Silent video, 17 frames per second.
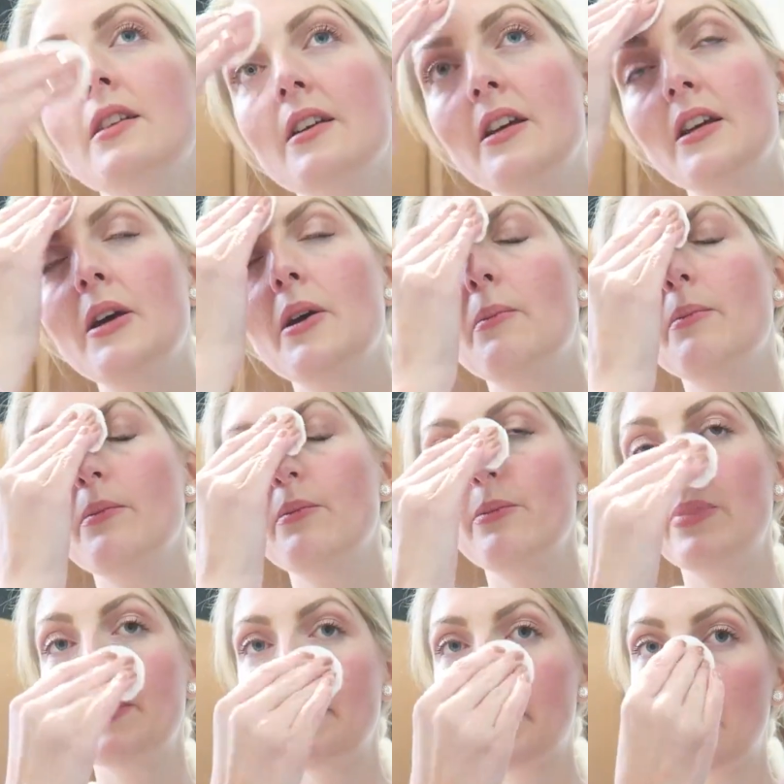
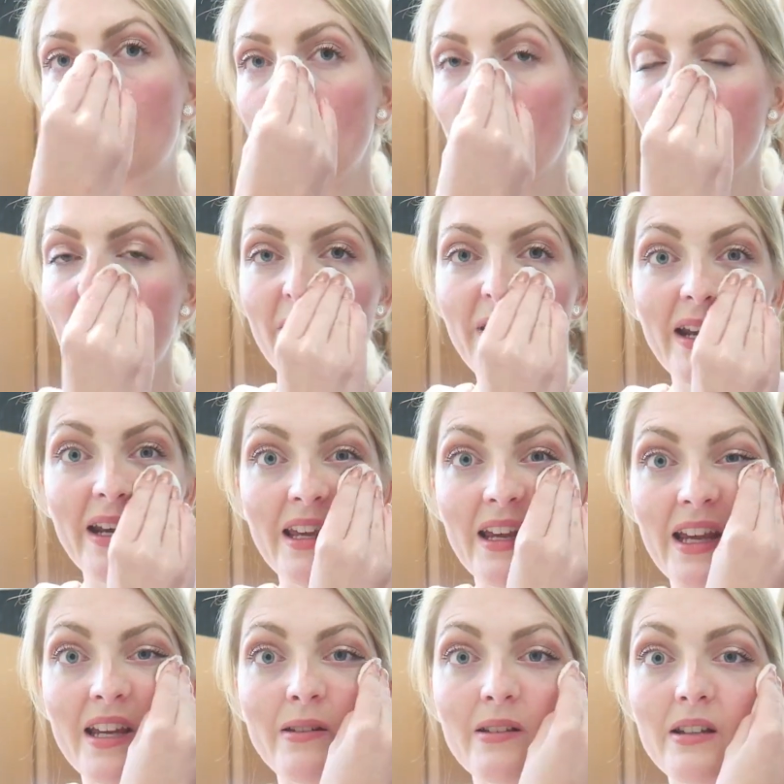Um, but I don't have
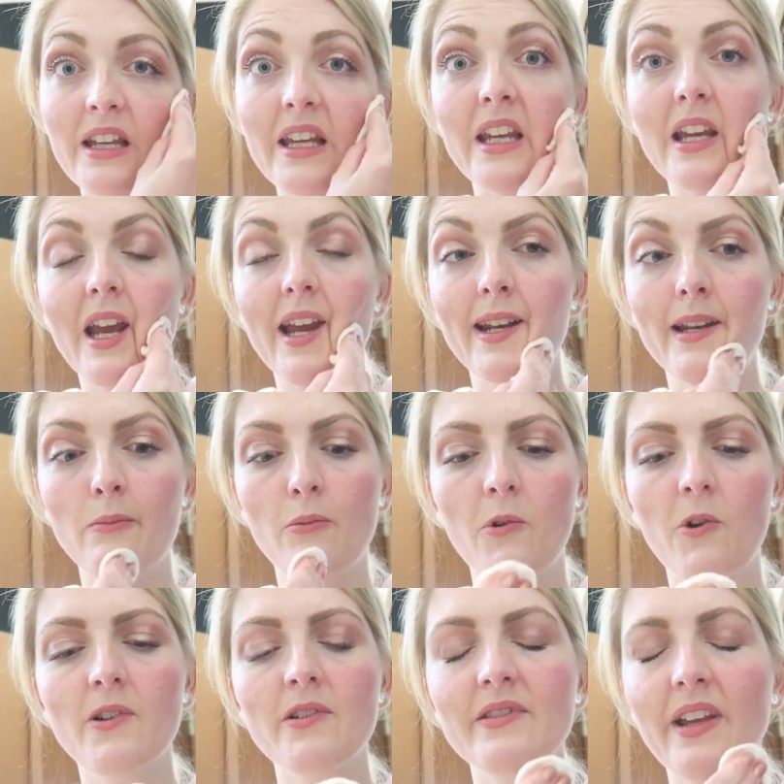any acne
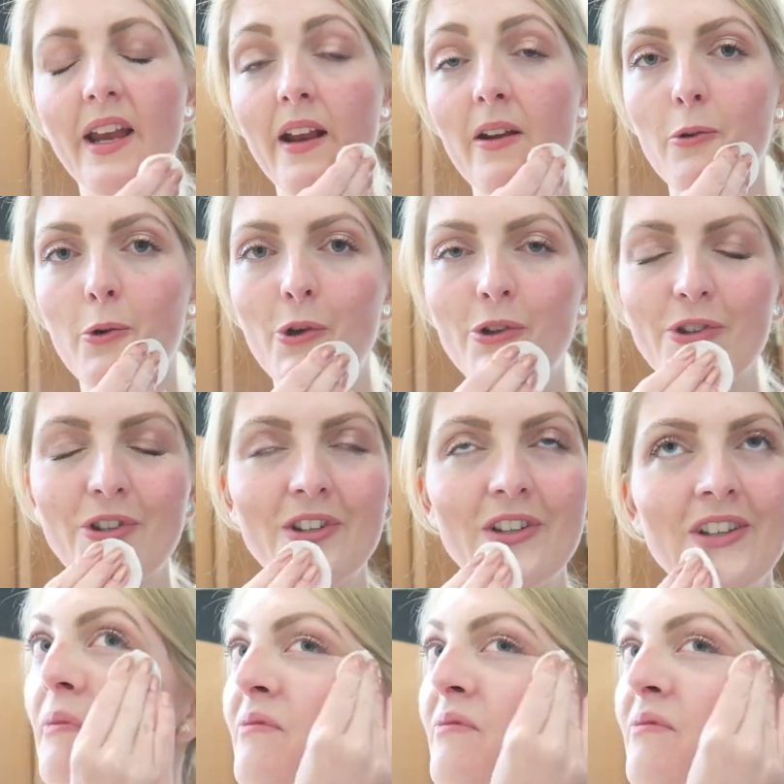anymore, thank god.